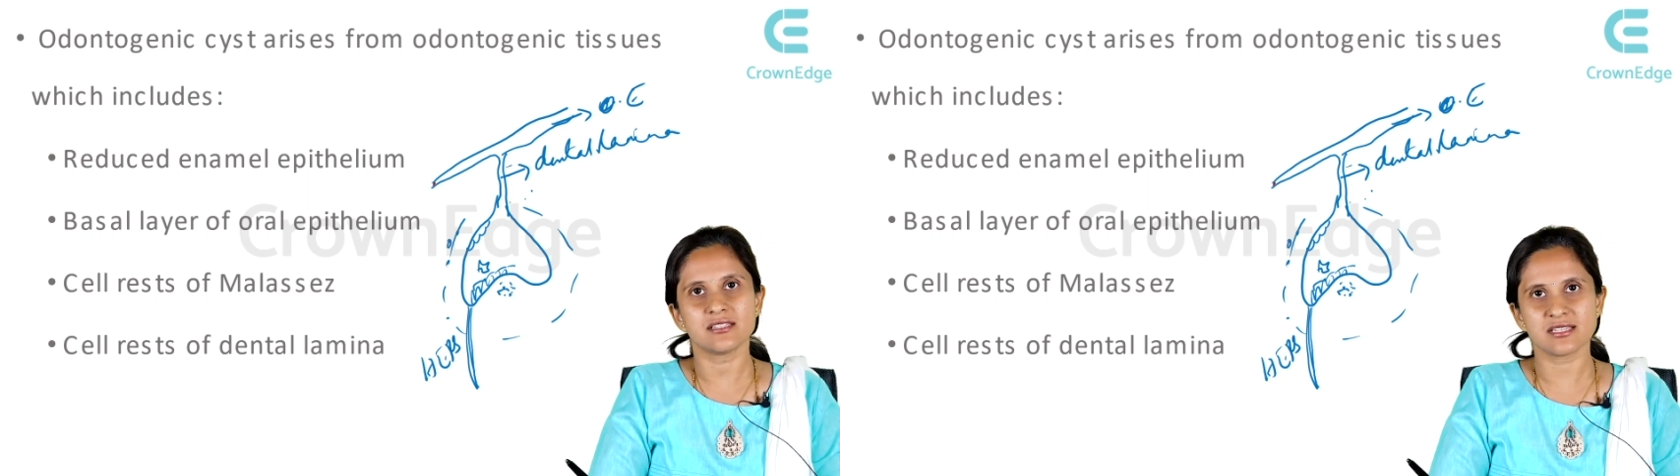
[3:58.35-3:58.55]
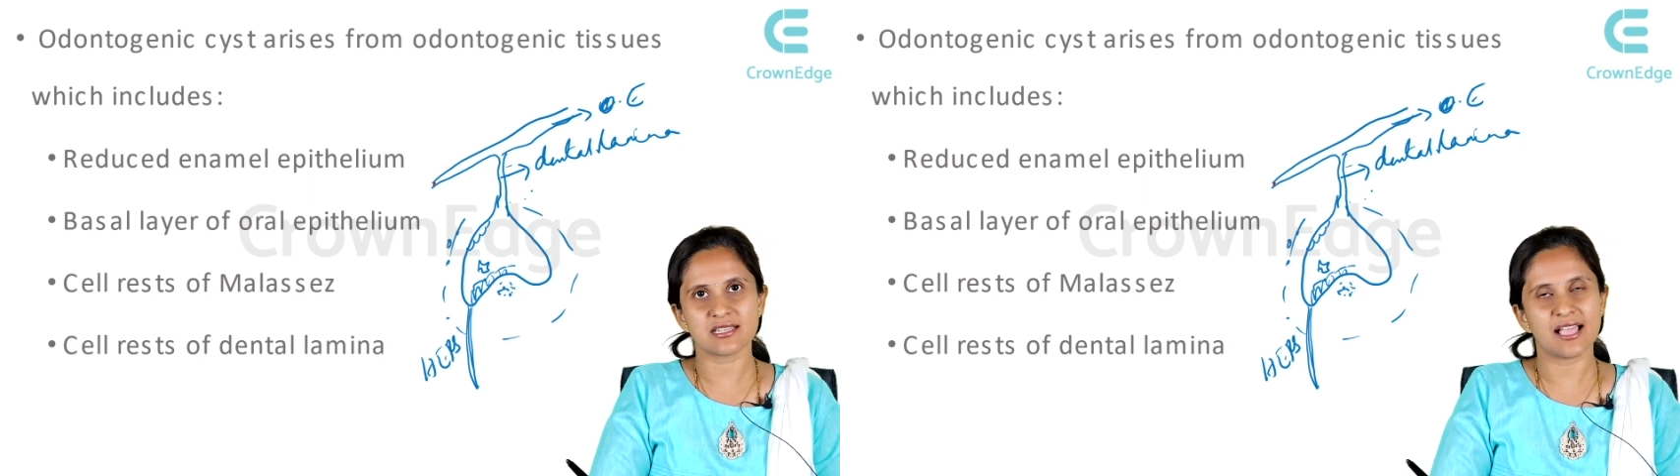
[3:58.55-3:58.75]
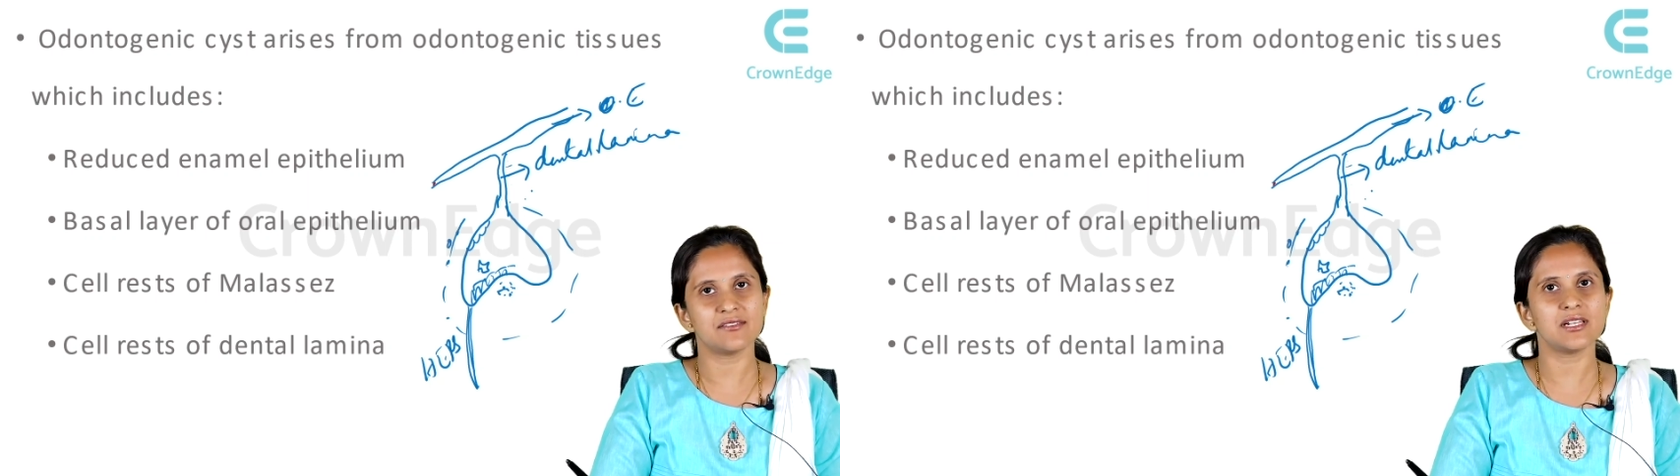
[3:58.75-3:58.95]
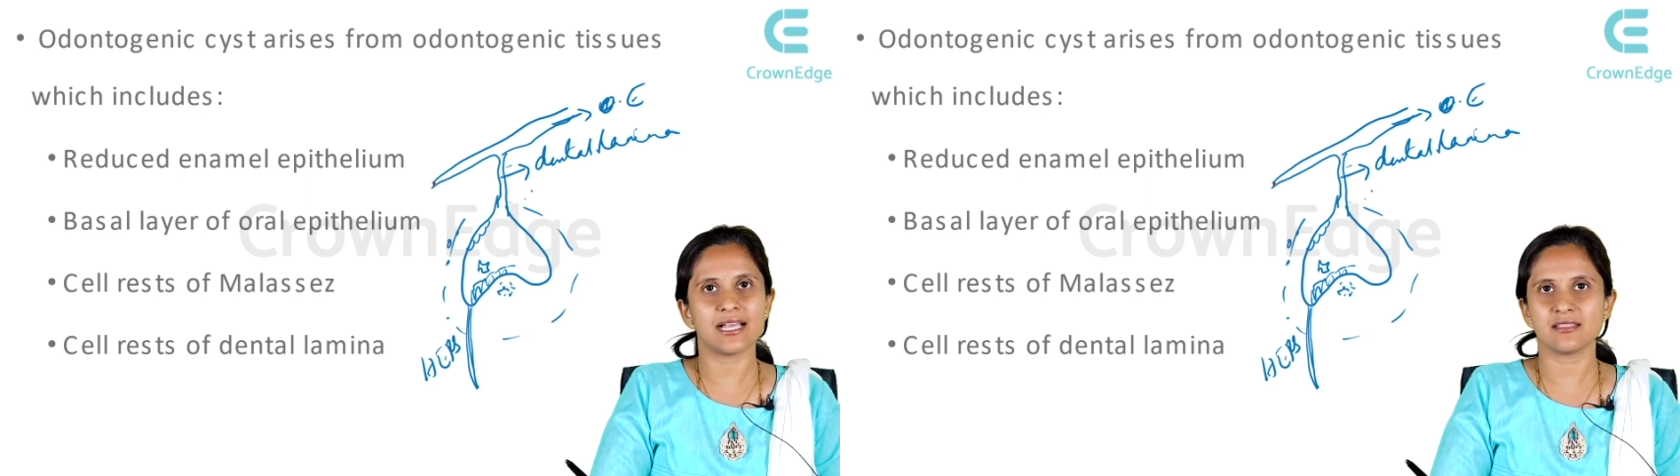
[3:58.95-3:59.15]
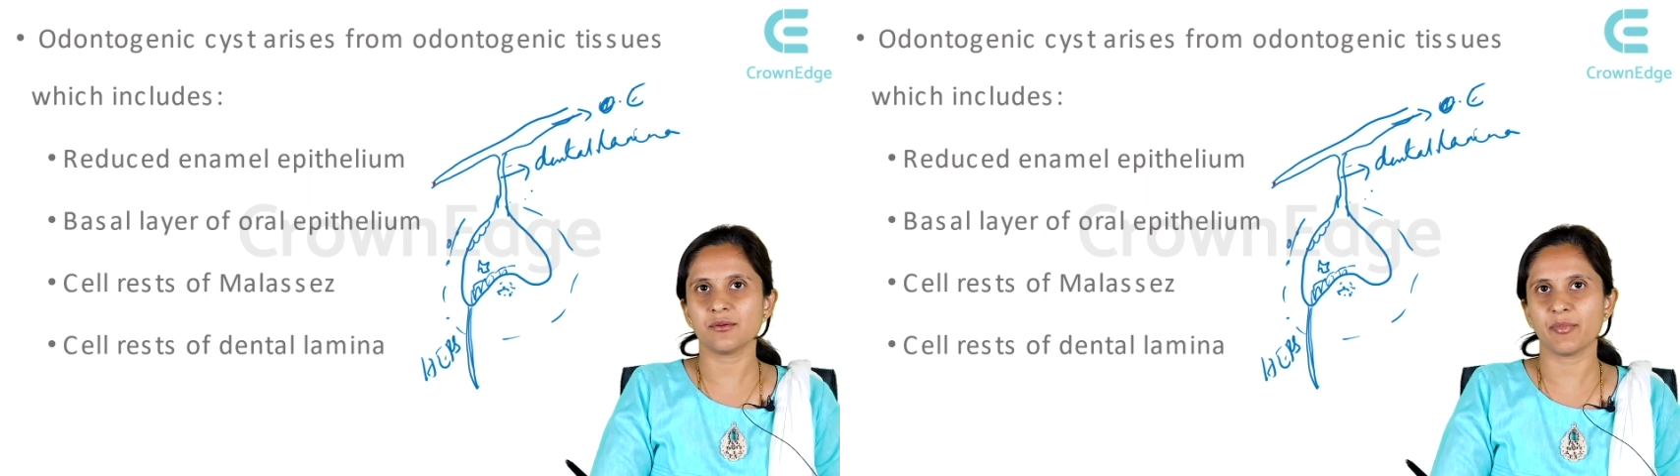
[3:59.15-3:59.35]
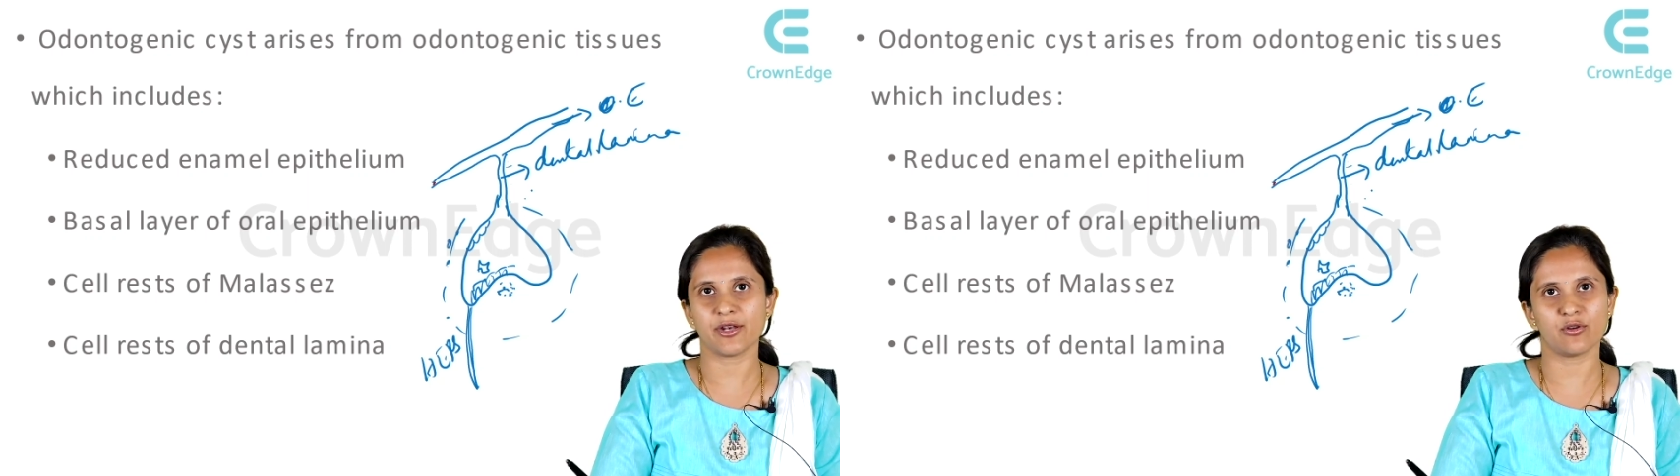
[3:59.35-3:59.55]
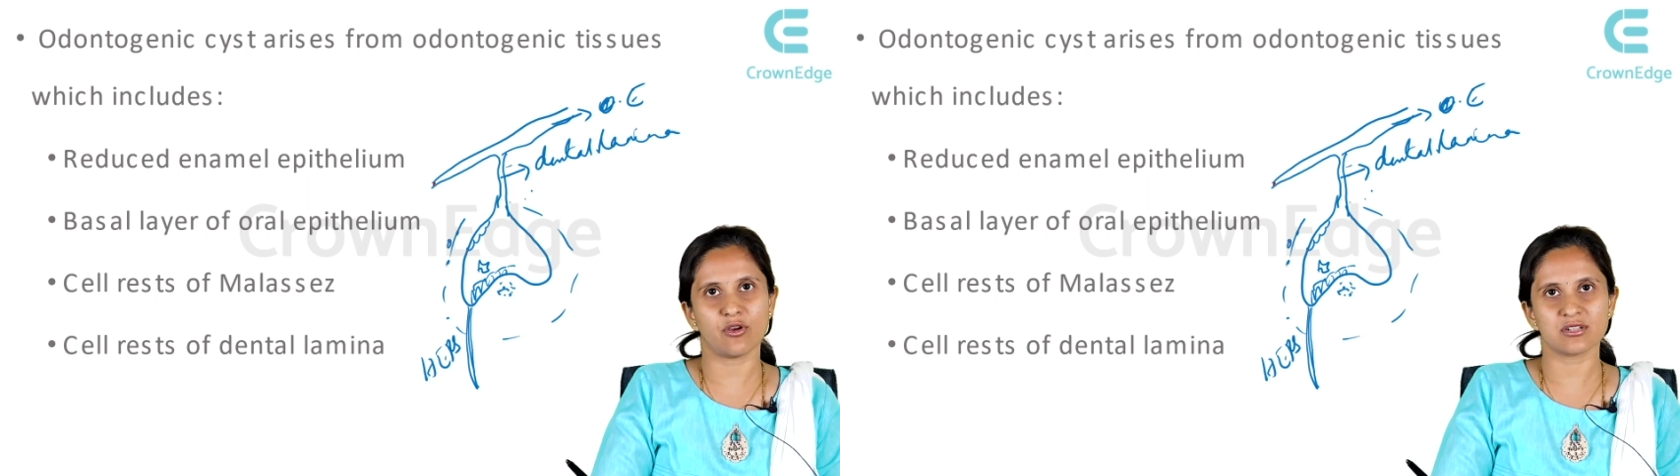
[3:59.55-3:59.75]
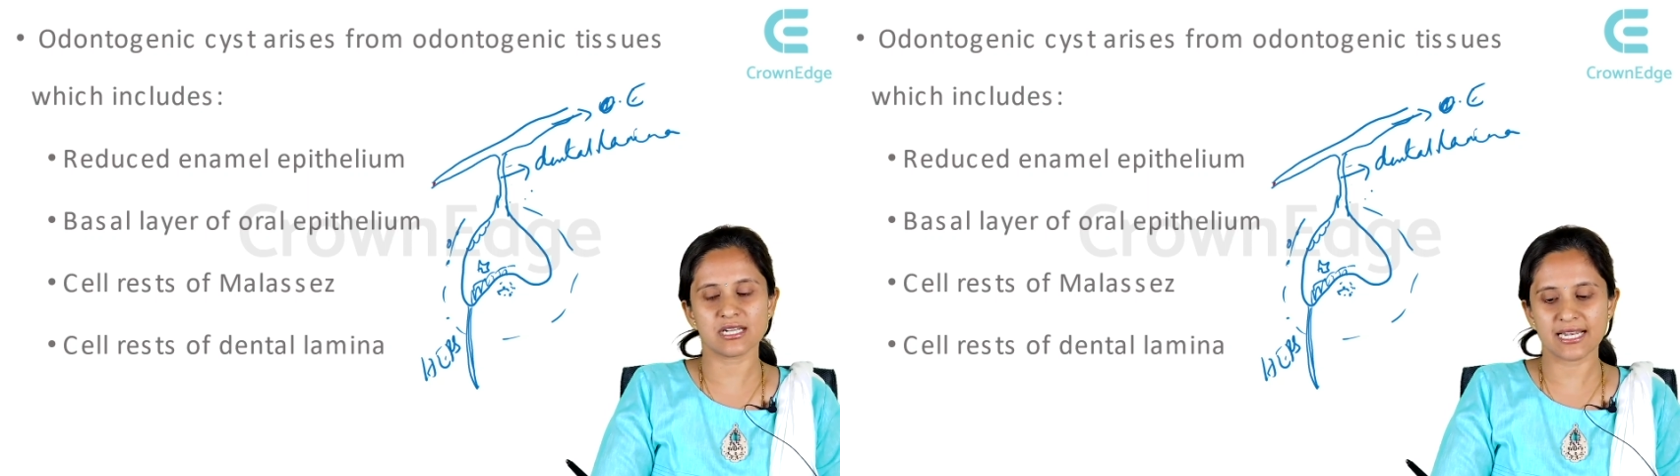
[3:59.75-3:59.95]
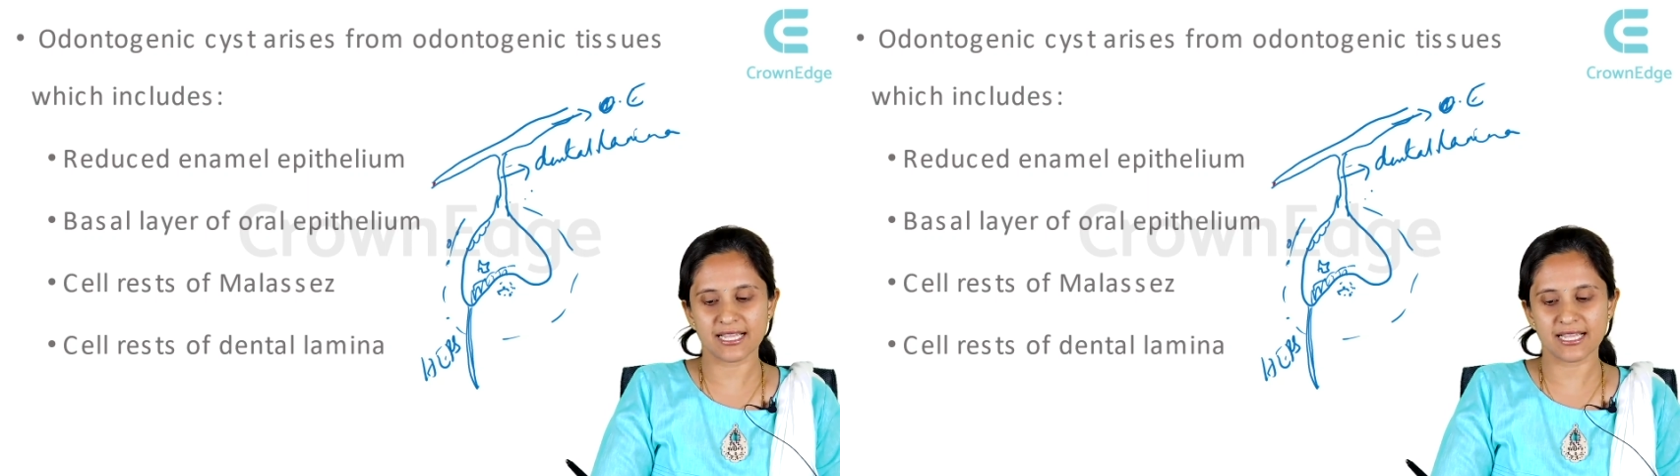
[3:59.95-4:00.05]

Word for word: gingival and the periodontal